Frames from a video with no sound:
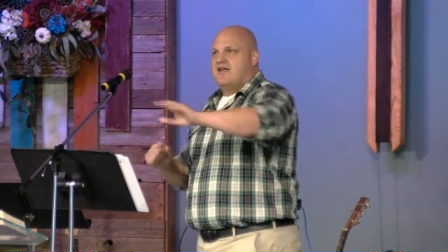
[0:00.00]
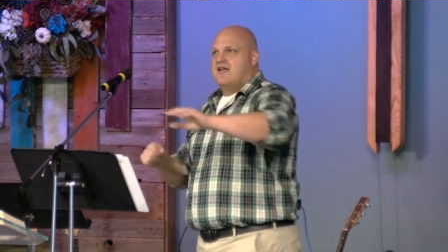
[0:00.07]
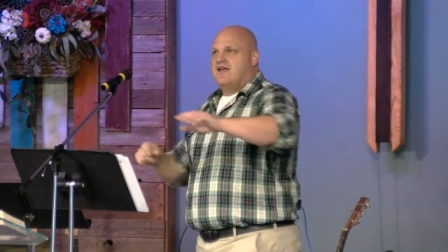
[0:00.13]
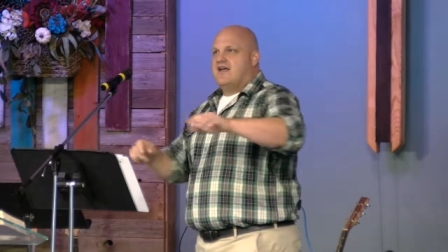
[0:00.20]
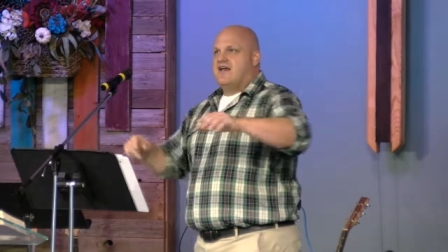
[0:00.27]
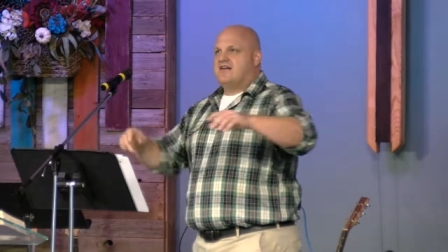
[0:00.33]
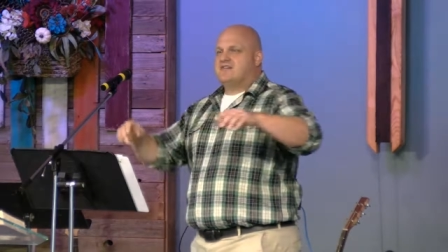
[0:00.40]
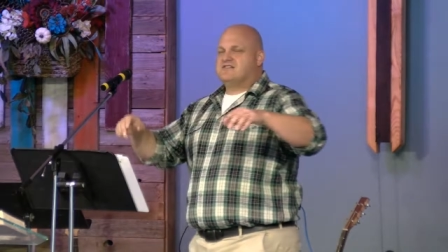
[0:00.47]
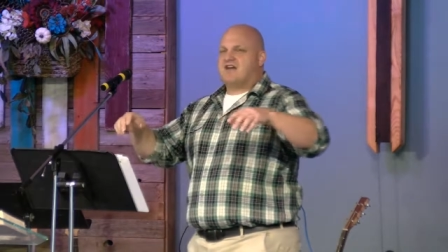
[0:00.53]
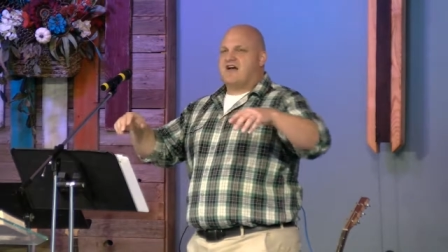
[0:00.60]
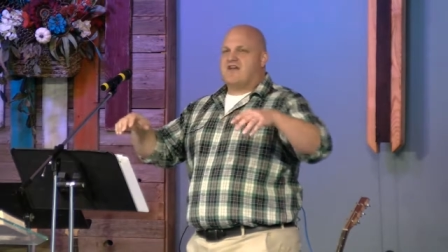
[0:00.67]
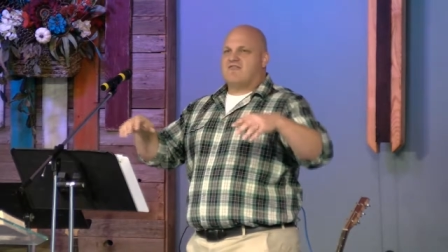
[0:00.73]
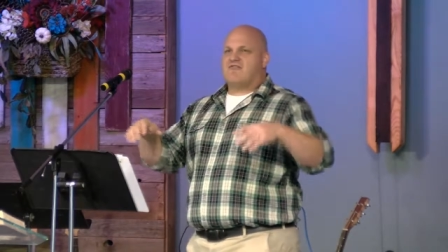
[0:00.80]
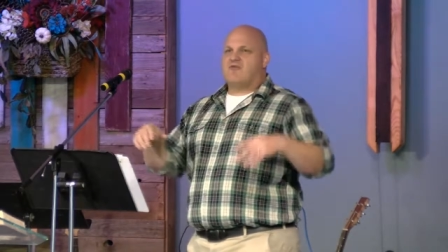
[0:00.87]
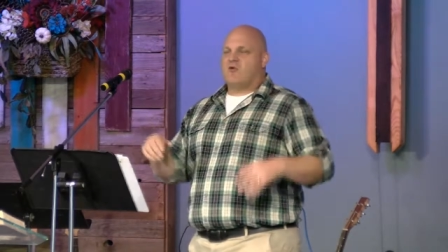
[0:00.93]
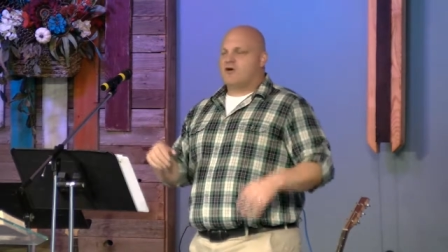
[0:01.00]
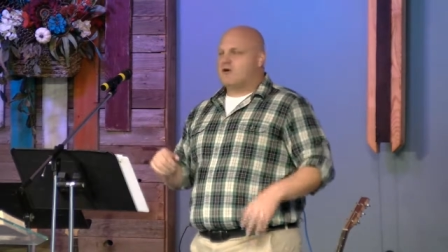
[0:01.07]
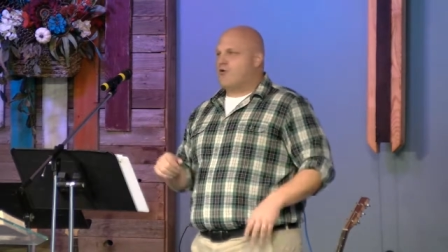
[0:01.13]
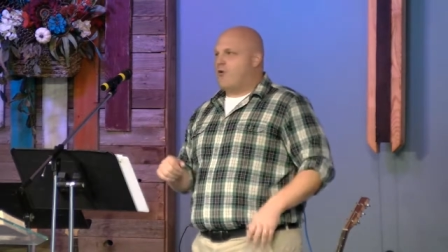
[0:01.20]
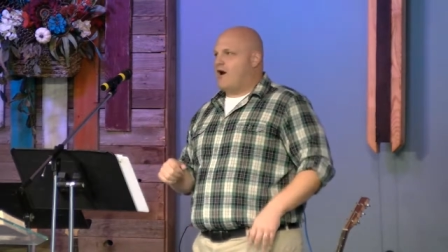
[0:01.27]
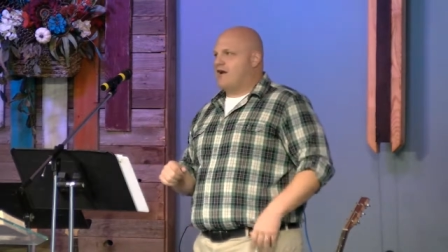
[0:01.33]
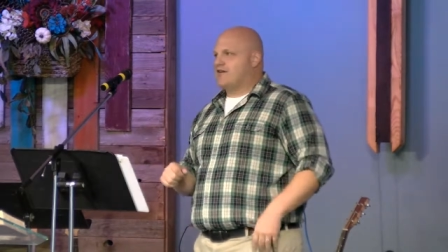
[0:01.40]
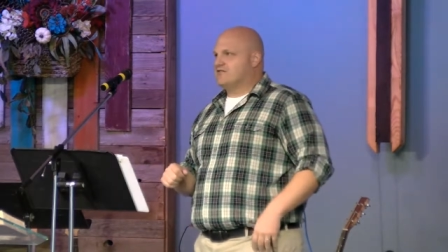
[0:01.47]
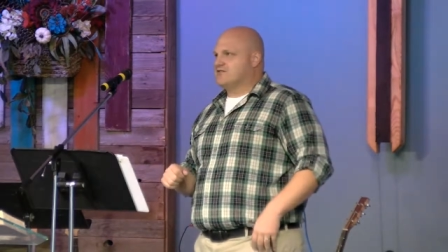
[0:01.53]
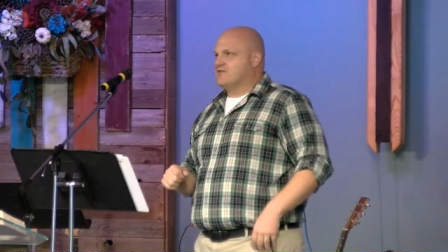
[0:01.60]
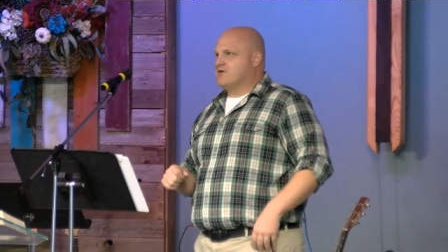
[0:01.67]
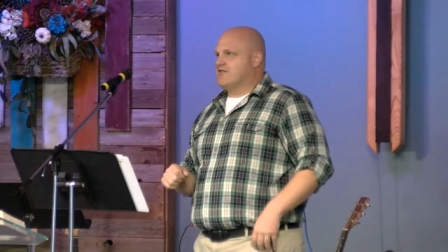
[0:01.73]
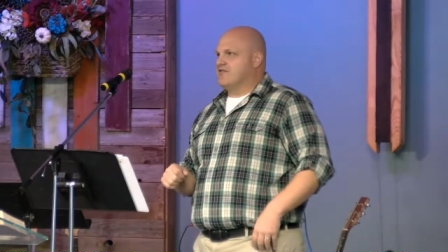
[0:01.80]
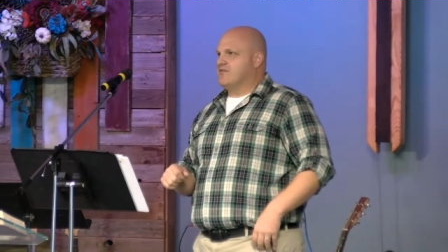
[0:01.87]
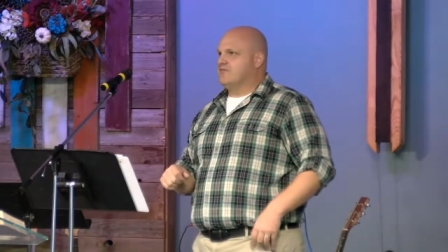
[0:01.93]
and he's got four guadas
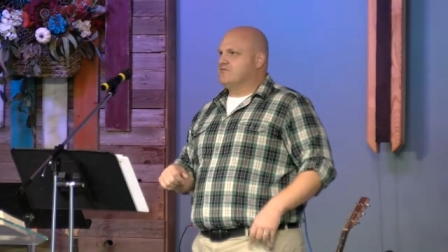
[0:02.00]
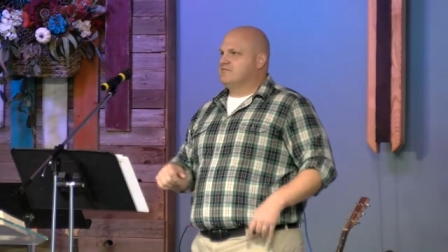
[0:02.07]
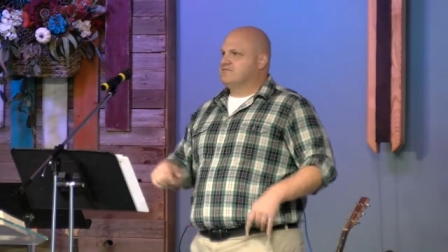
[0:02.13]
with him,